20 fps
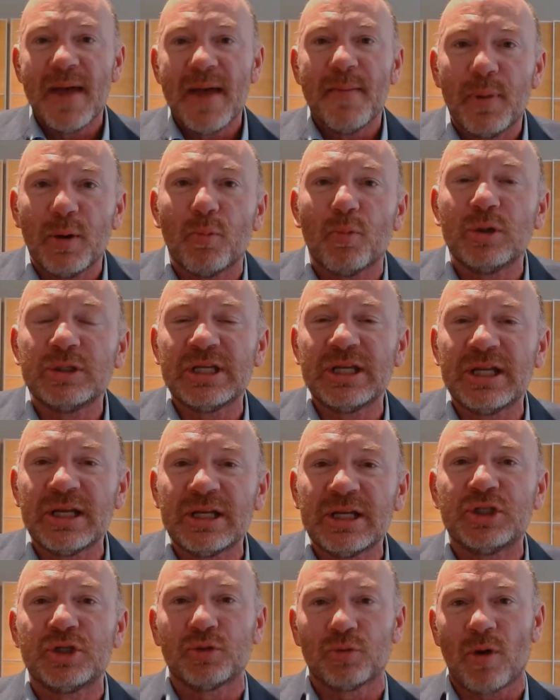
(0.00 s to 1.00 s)
But was it a
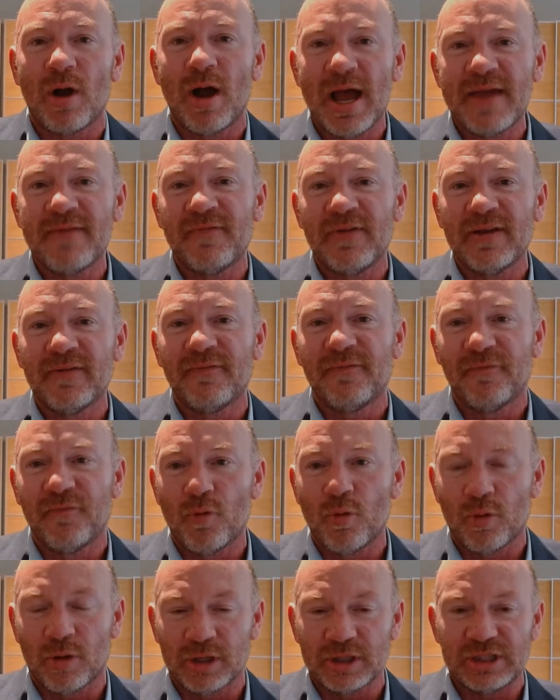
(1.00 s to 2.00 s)
driving
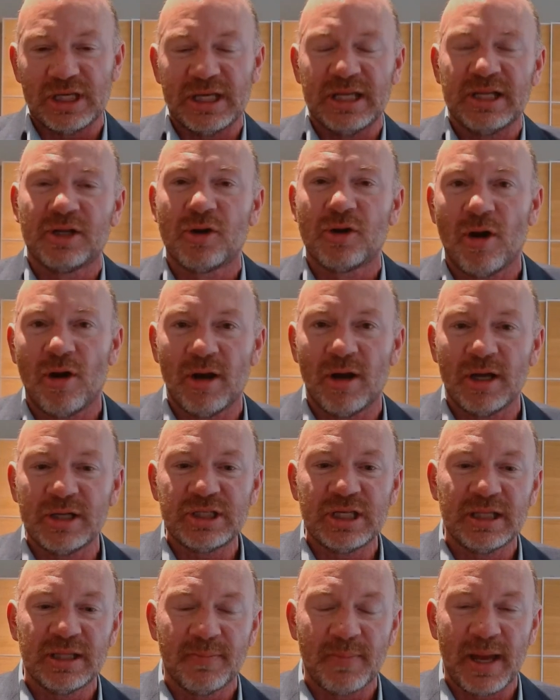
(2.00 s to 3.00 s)
force in
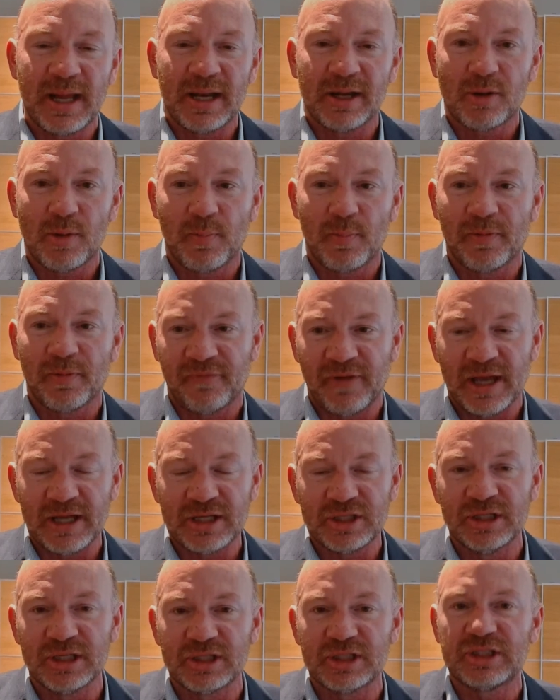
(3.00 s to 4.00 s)
causing the medical
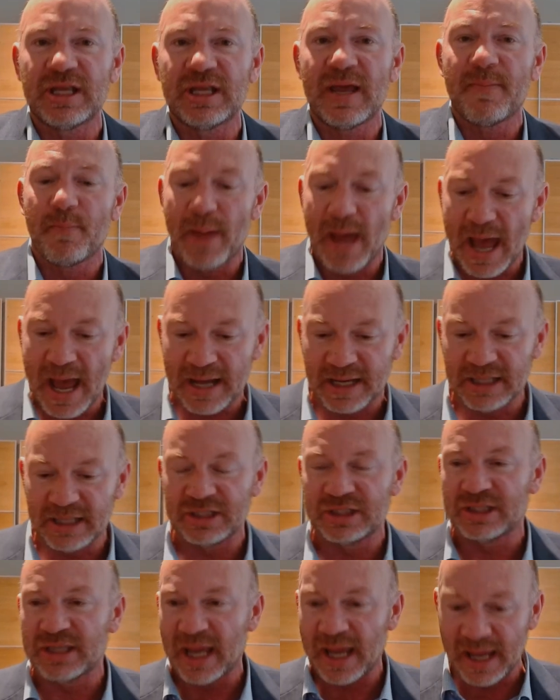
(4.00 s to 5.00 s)
profession to step back
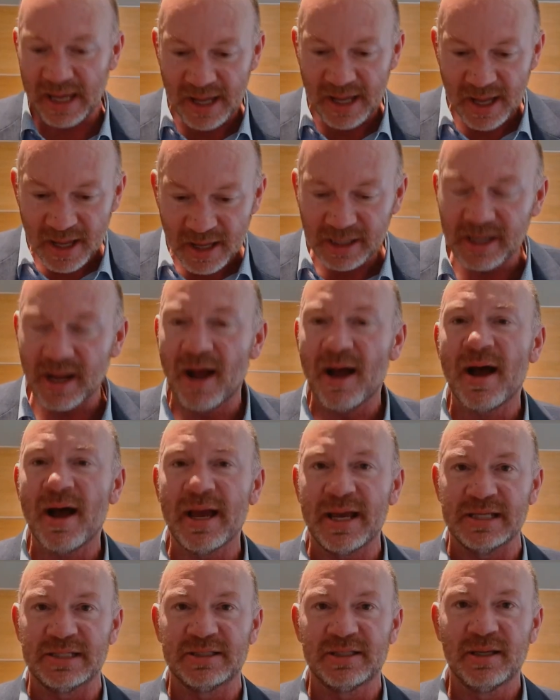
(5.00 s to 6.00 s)
and say,
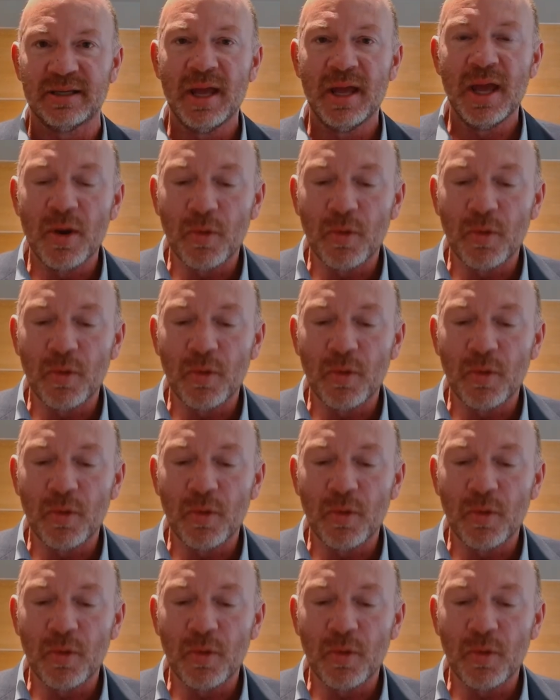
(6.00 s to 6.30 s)
guys,